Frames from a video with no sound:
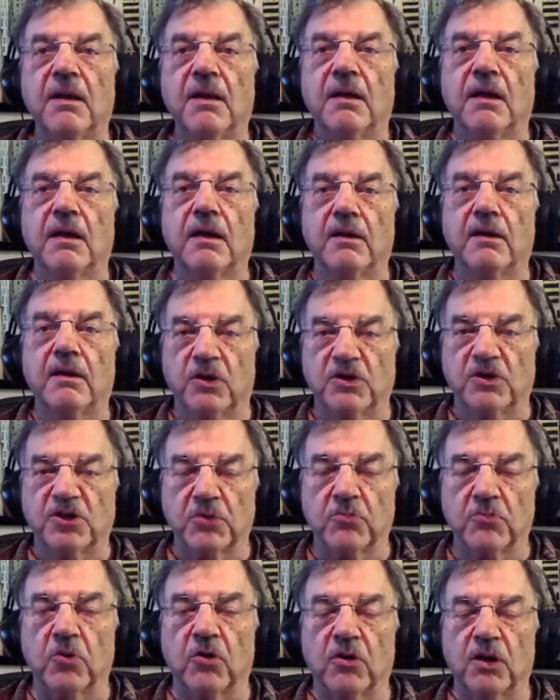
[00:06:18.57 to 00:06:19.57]

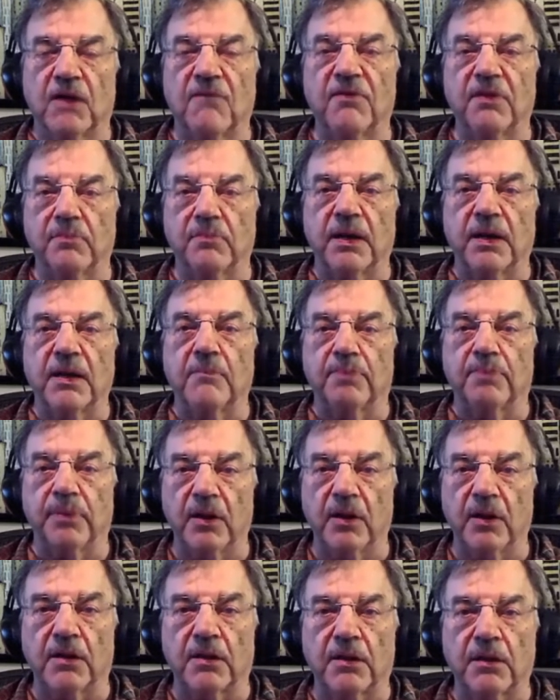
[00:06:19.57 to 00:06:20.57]
Russia won't have as many
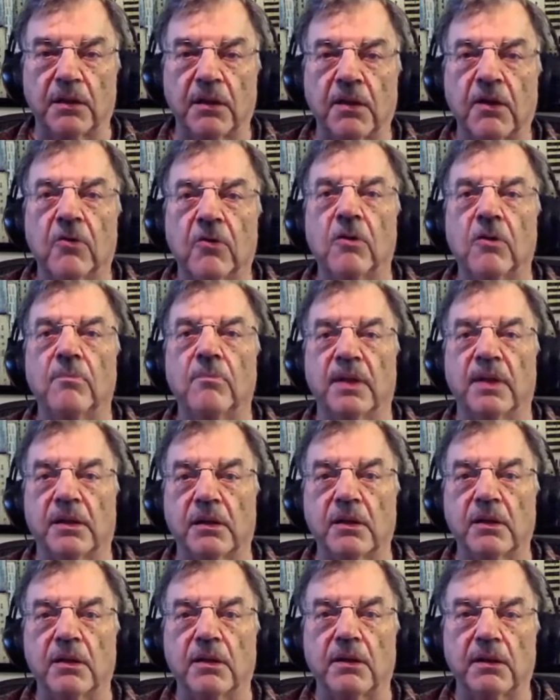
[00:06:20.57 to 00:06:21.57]
bullets or
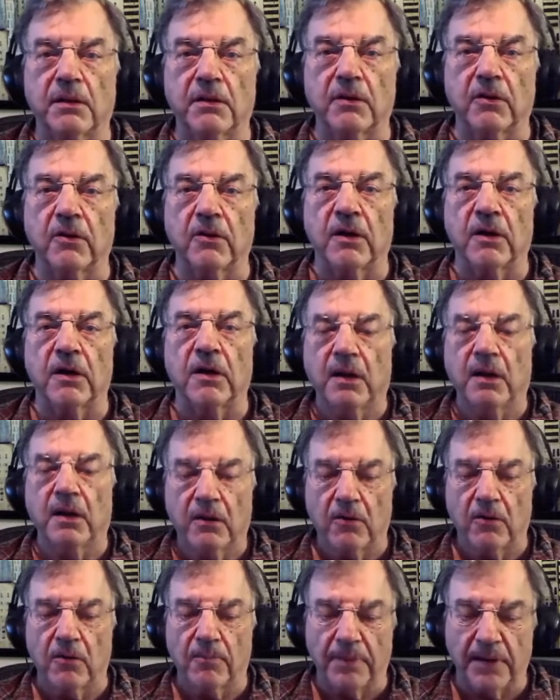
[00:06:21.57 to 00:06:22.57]
missiles or
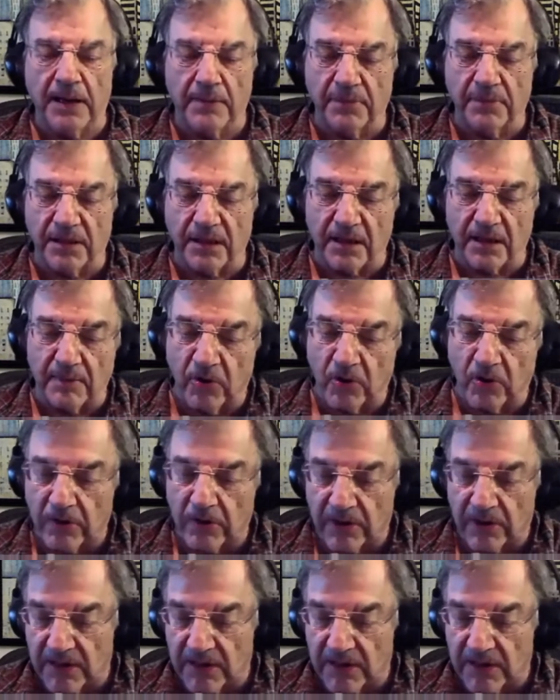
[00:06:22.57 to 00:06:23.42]
bombs anymore.